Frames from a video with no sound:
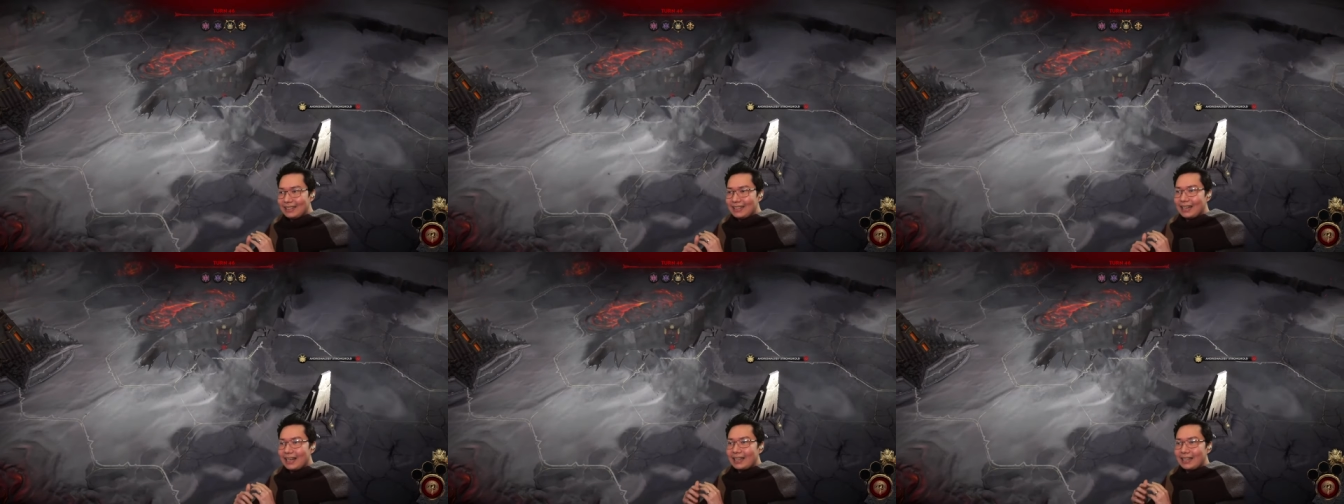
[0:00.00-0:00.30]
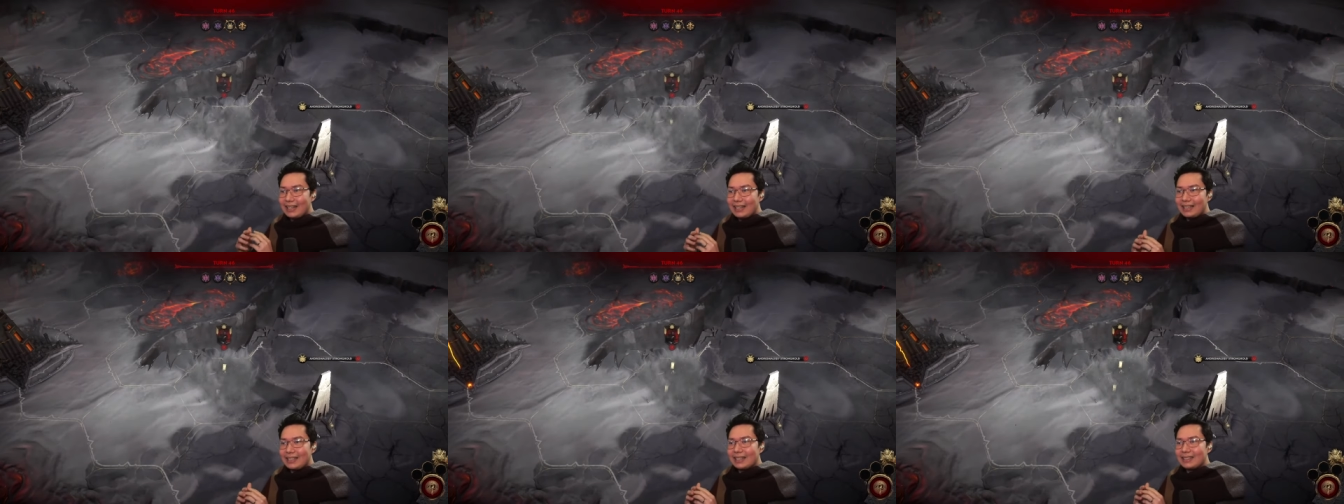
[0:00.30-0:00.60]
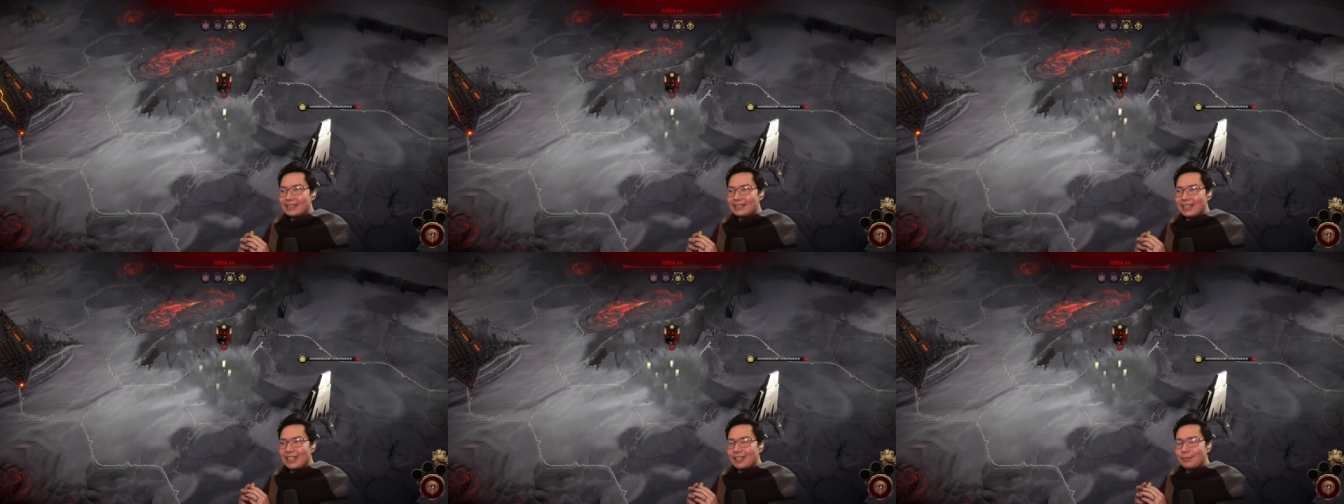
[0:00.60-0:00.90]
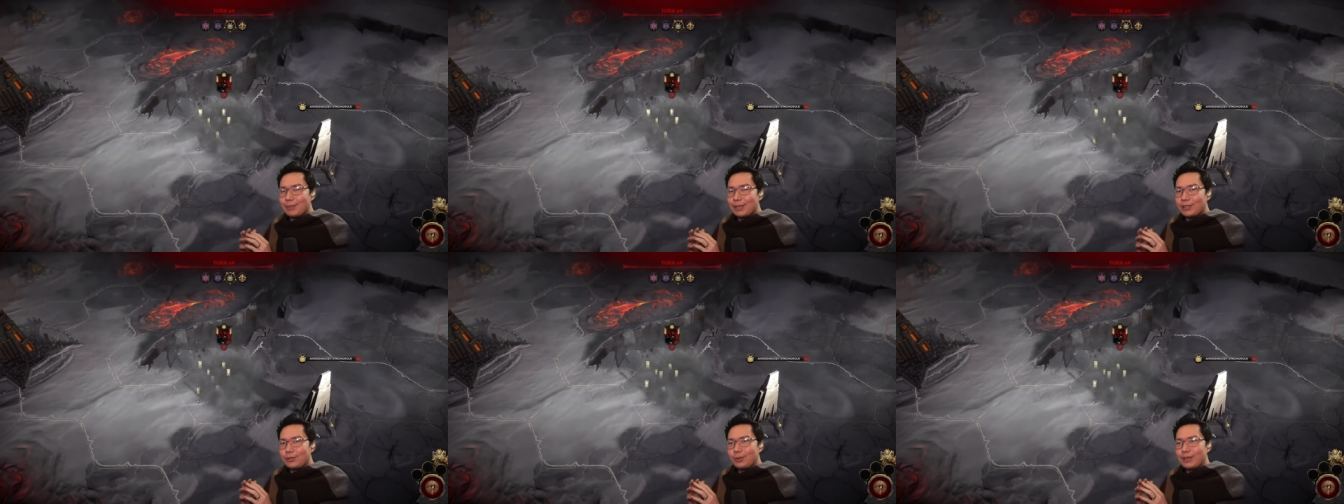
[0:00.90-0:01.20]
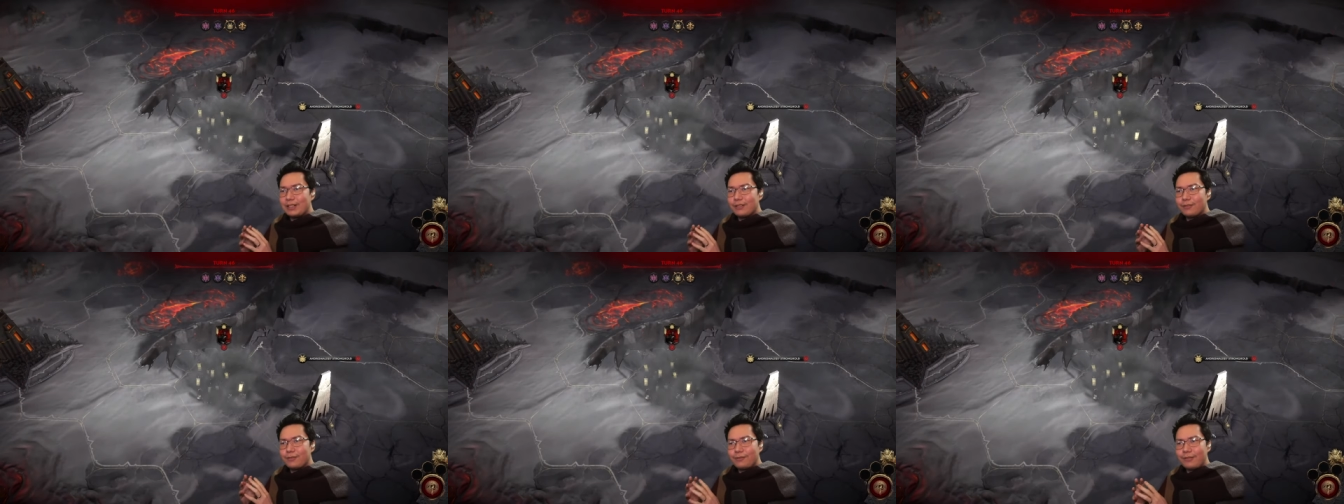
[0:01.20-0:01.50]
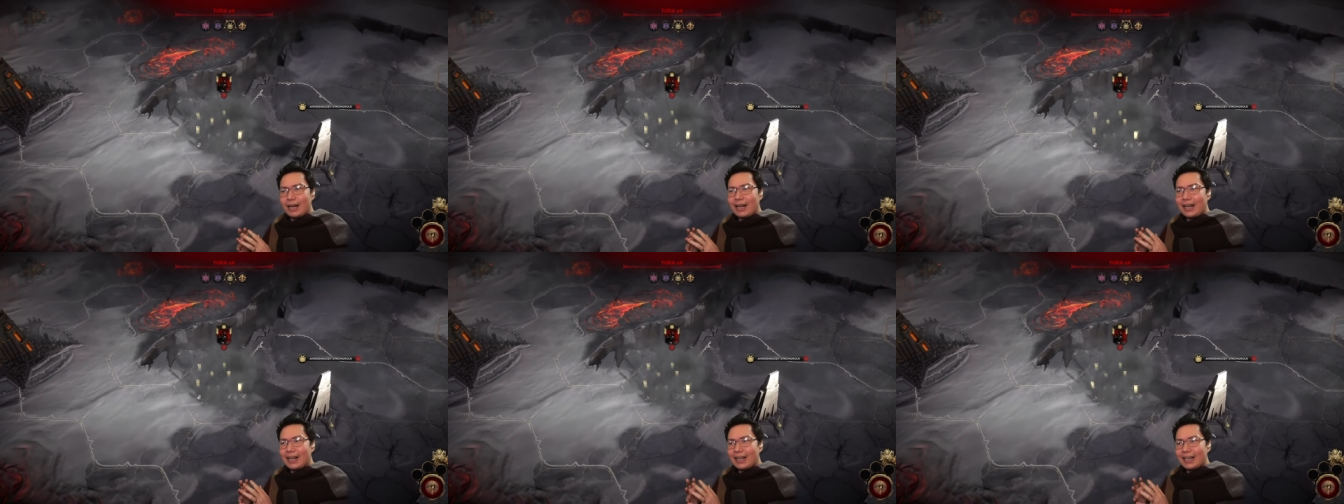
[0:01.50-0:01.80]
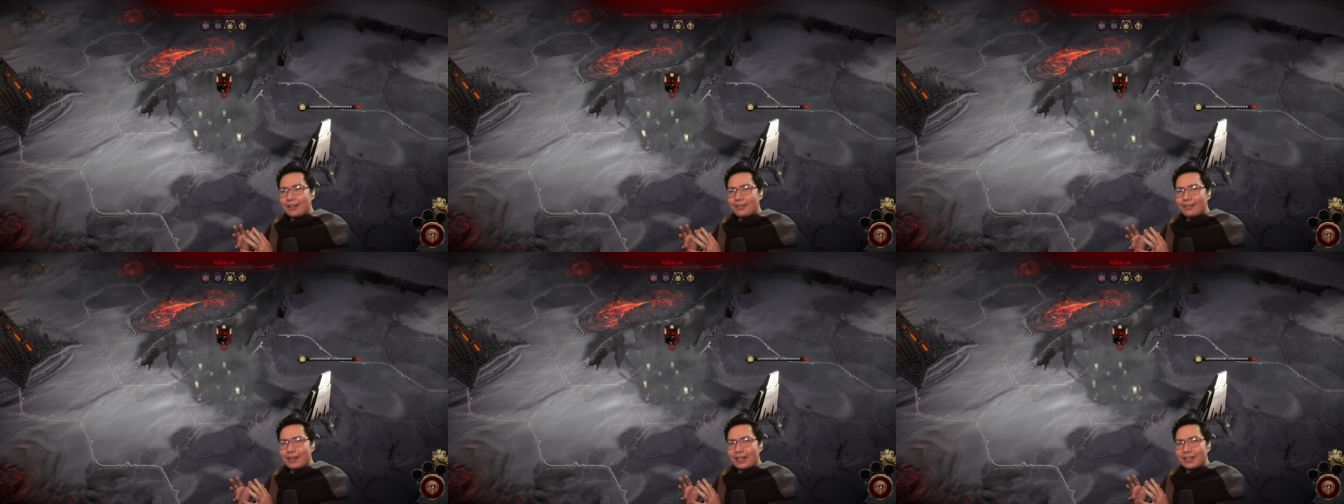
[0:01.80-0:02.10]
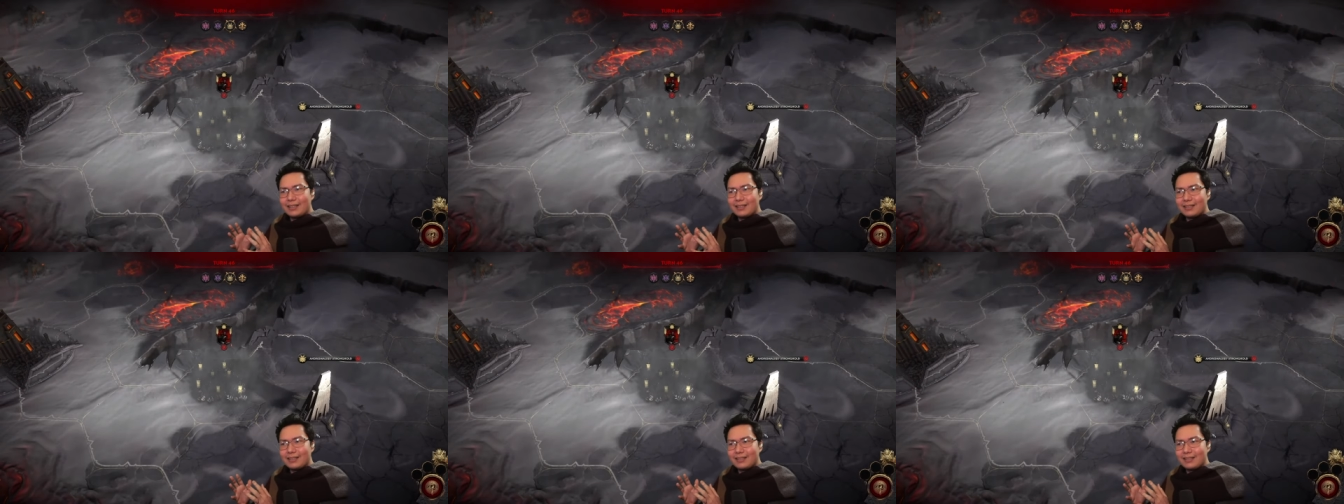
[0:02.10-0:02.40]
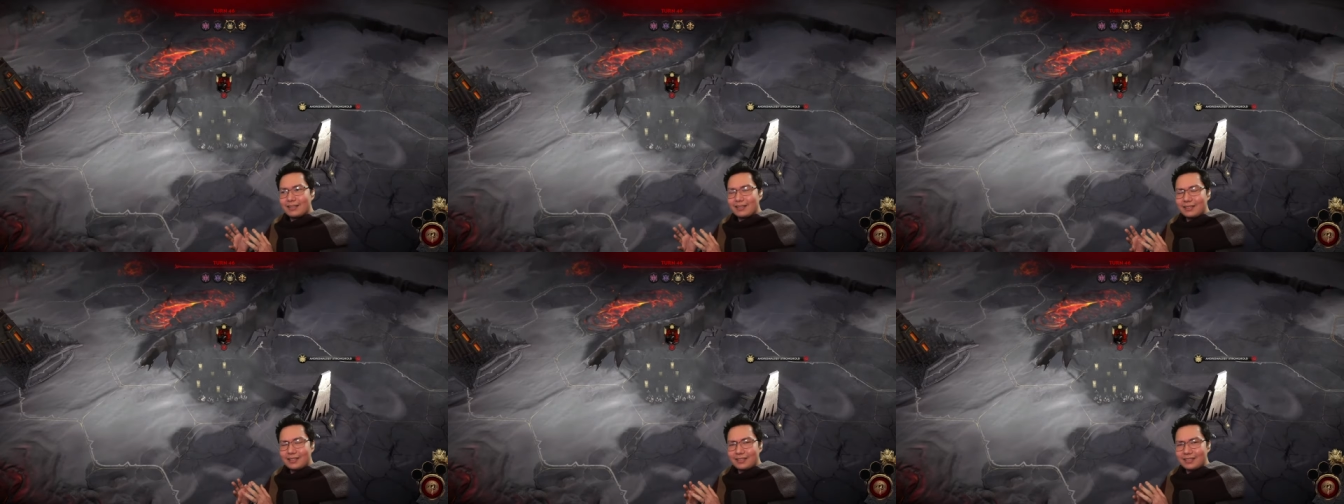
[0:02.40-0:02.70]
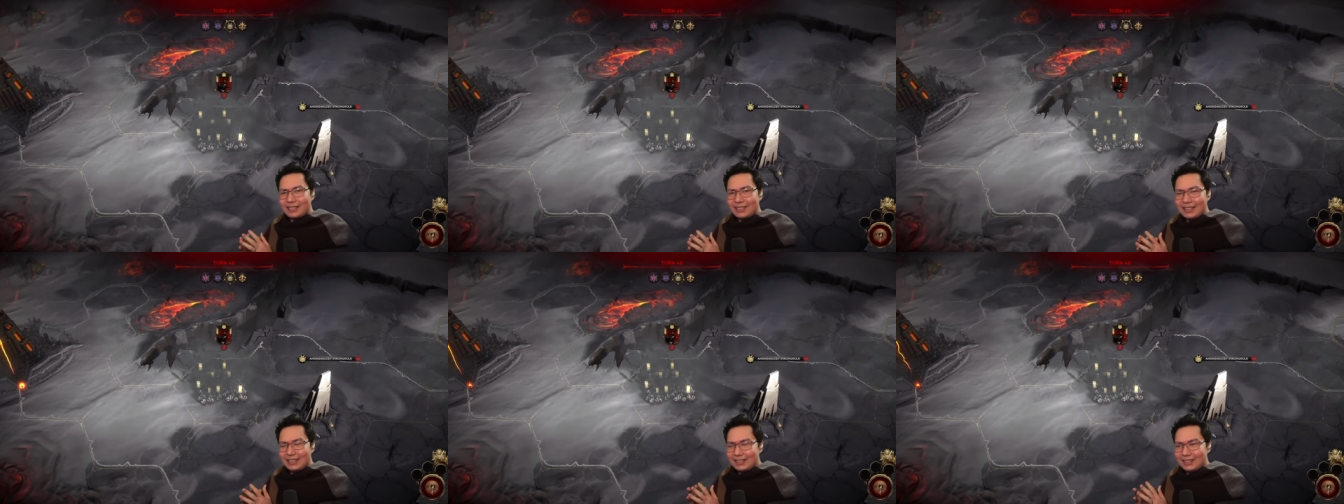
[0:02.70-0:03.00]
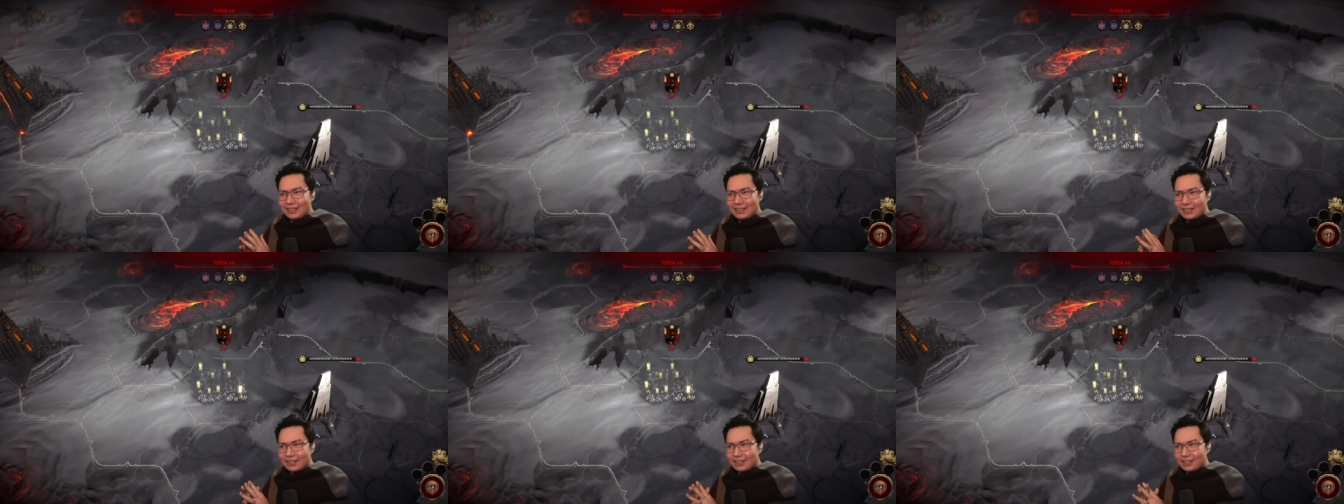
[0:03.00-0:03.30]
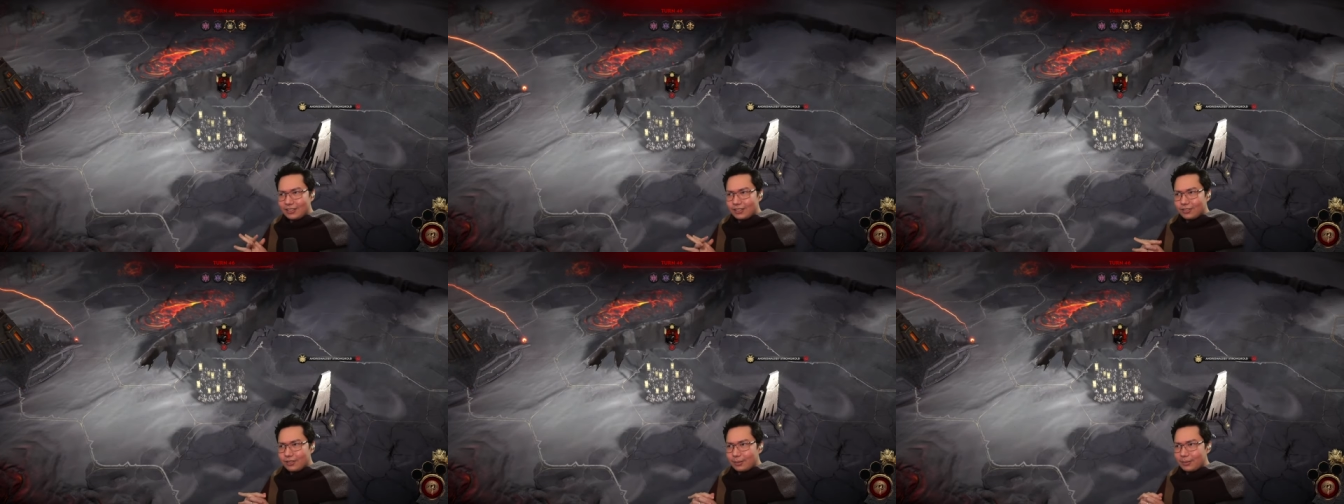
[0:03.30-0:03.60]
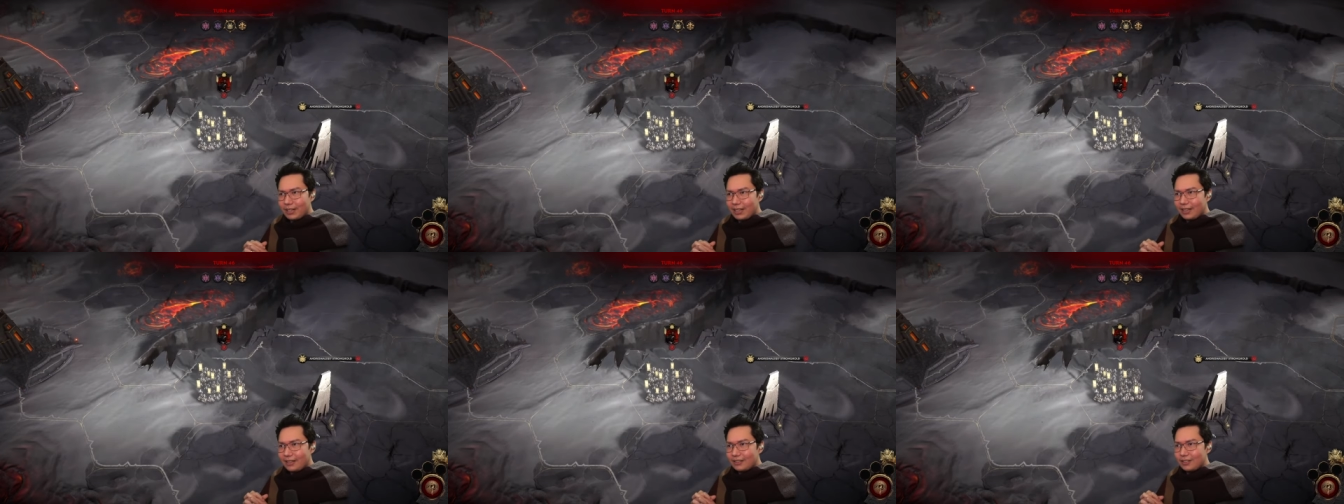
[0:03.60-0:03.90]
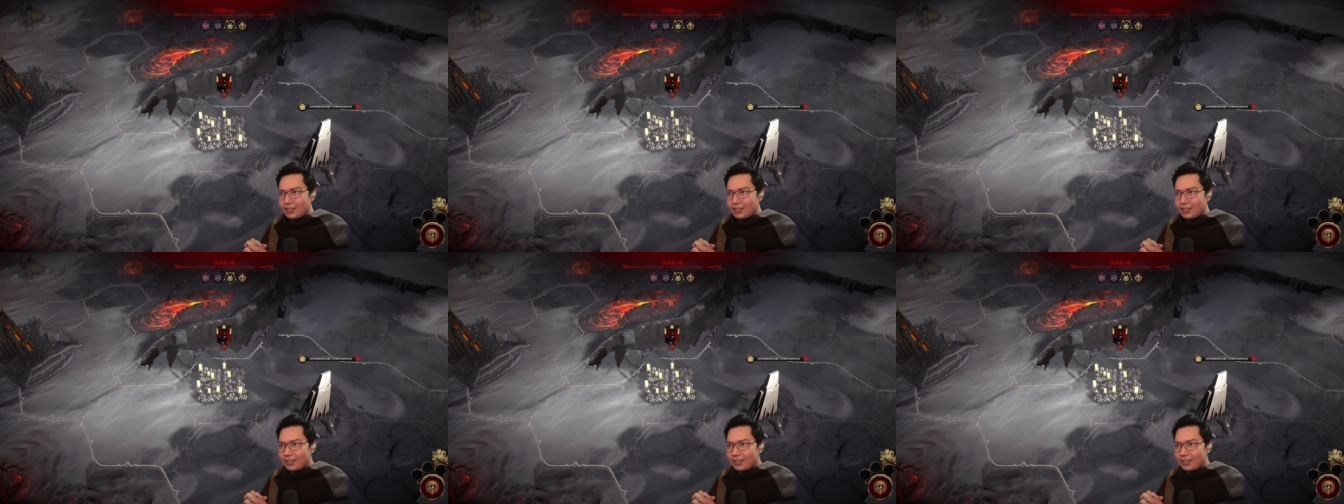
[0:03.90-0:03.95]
and then it can take between five and thirteen turns from there,